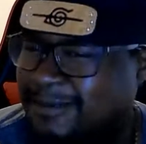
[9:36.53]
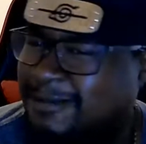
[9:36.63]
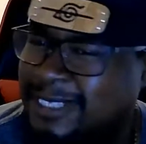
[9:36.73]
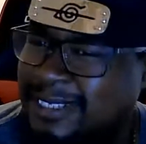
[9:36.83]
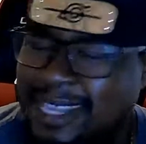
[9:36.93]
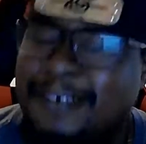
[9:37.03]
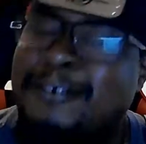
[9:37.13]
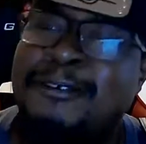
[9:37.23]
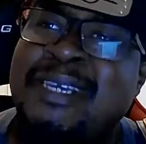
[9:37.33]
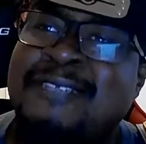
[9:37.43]
was not
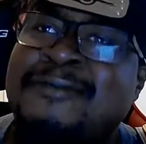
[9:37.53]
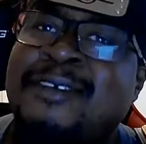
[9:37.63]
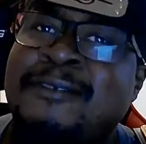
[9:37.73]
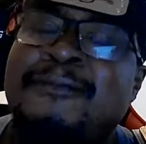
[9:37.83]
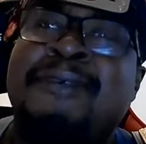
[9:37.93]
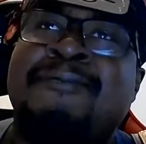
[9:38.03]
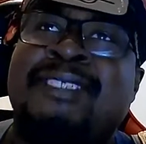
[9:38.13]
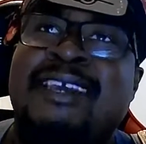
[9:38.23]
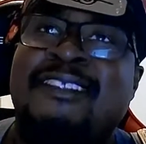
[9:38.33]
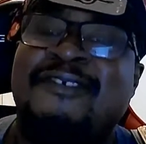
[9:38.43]
old mate. Old mate was
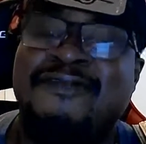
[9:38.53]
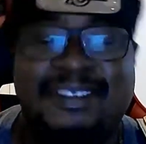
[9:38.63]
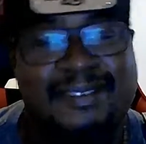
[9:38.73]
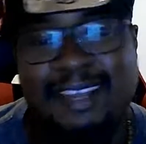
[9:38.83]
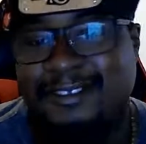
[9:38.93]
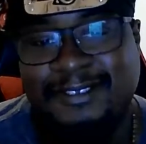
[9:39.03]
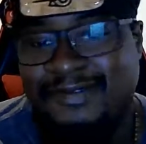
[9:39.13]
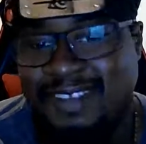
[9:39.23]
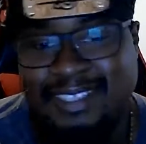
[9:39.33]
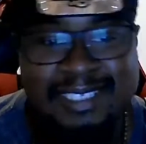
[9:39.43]
the elephant. I don't know what the
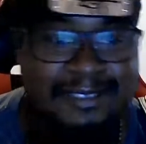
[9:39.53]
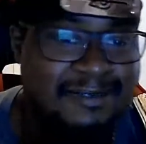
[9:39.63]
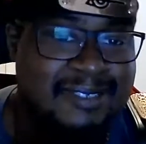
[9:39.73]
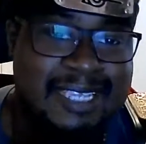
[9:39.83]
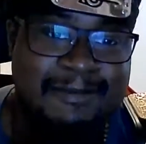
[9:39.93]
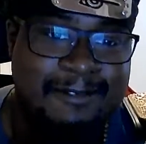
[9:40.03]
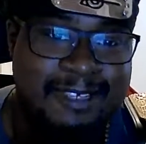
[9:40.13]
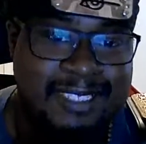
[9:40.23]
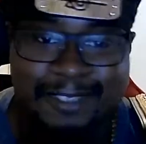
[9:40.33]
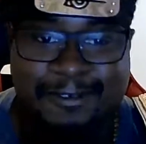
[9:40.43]
fuck this dude's name
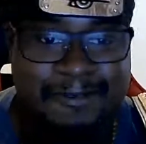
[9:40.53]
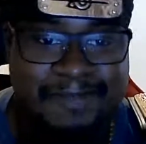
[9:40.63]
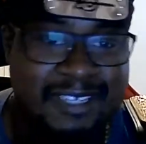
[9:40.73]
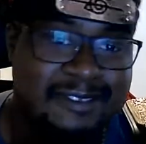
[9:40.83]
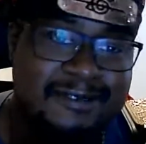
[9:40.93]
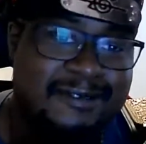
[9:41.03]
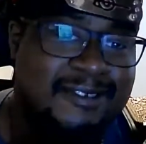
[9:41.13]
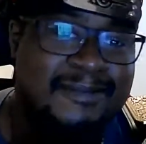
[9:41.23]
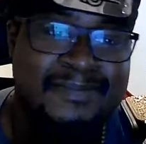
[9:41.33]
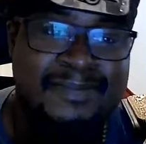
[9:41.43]
was. The scorpion
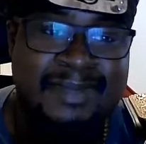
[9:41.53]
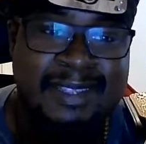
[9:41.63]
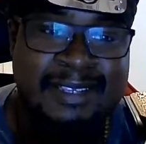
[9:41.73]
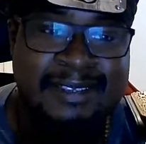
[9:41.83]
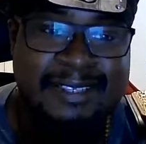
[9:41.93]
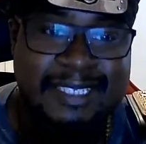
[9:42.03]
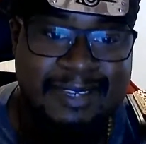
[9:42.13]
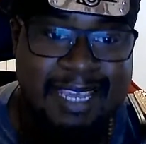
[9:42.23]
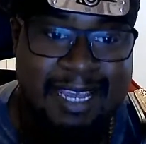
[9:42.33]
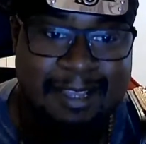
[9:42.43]
dude. So
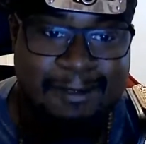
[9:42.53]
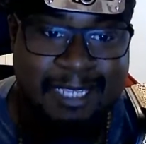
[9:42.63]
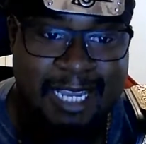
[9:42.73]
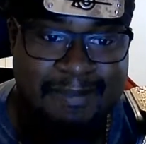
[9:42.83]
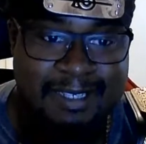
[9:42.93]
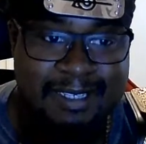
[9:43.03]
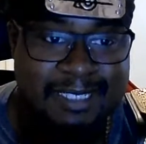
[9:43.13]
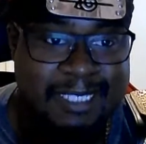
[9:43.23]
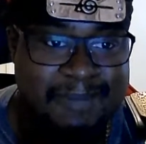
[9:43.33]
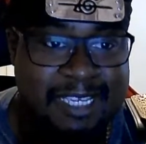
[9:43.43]
we got
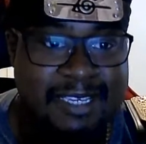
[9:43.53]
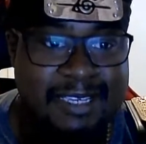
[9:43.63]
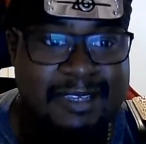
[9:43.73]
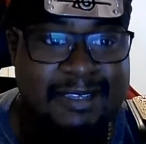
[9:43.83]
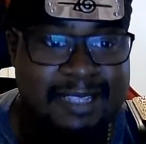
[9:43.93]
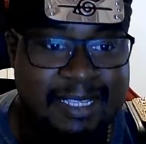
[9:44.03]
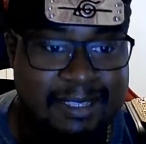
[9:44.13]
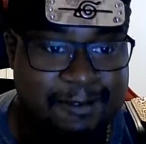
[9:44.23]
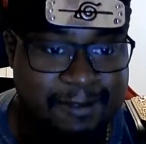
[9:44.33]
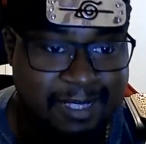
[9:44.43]
Otama speaking.
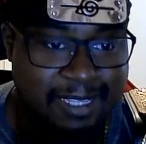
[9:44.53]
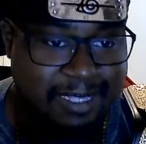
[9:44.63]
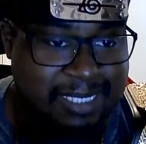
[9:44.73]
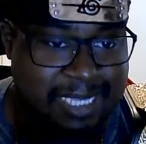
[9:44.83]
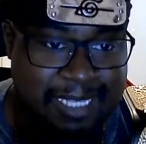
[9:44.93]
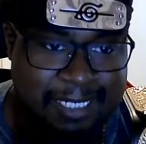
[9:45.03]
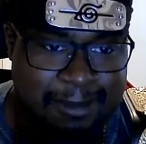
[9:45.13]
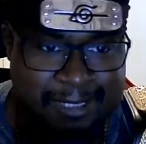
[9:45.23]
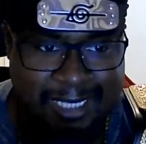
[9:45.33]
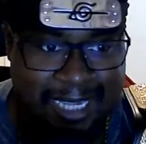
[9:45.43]
Then then Sanji
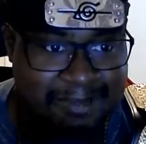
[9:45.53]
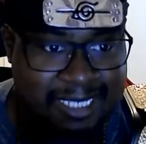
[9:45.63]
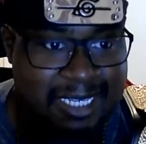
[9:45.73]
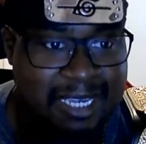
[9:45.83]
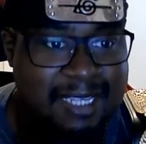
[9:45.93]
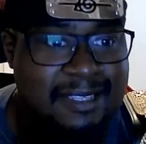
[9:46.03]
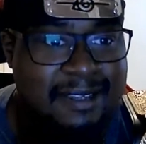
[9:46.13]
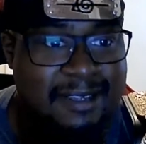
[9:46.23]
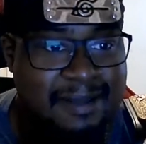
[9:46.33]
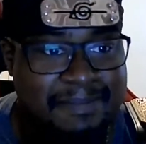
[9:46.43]
Otama-chan.
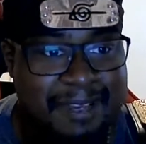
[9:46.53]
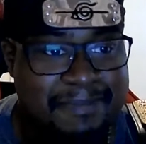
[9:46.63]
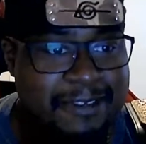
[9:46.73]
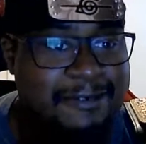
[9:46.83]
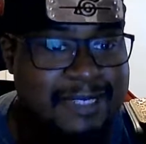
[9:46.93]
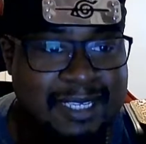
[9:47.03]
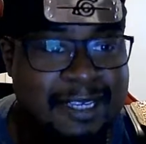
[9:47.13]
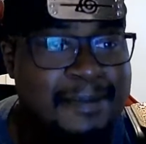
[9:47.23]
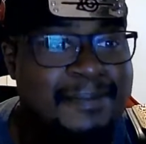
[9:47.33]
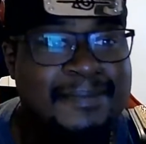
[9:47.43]
Bepo, what's
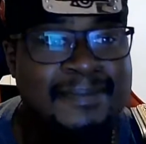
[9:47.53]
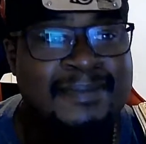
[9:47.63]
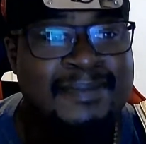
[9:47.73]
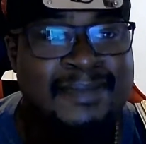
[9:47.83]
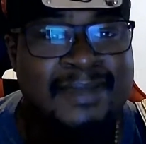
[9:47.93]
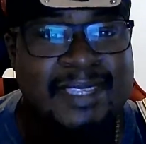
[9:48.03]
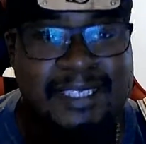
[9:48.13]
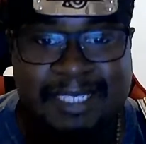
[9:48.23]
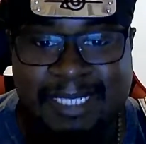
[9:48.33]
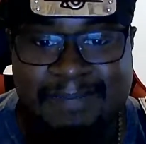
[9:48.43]
up?
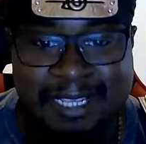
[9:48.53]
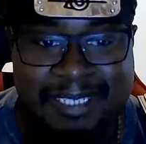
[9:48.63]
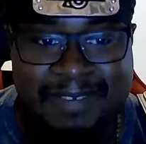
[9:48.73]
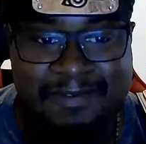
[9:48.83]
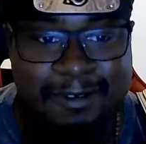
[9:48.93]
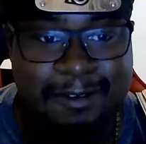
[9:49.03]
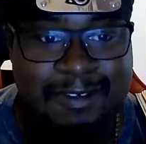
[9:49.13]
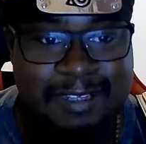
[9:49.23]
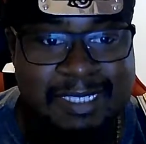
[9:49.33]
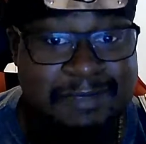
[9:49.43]
So she's about to give her
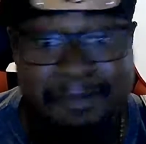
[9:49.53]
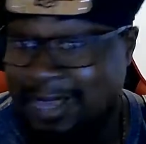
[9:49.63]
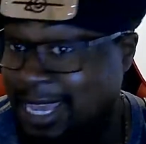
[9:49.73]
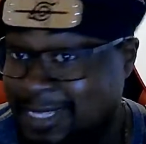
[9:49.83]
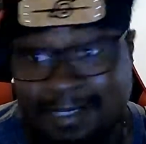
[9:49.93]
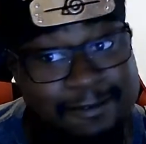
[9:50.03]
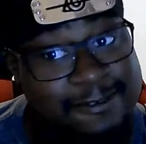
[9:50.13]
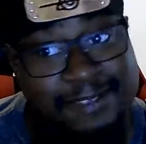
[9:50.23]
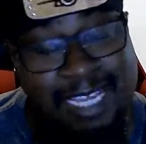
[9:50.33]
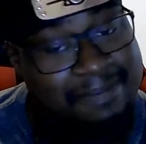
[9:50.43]
orders, and we're back to the
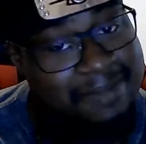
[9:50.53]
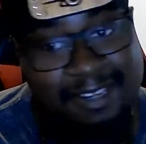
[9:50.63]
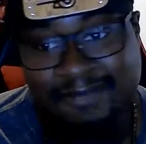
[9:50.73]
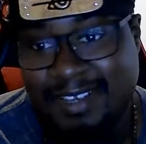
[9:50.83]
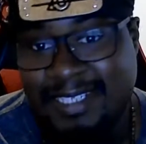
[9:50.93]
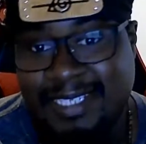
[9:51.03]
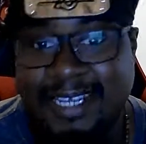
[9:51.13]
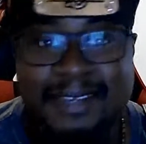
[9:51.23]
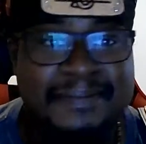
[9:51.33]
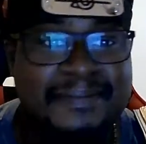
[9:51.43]
rooftop main event
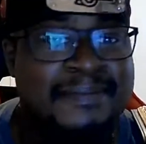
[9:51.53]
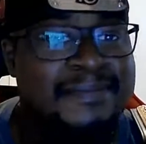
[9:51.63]
time.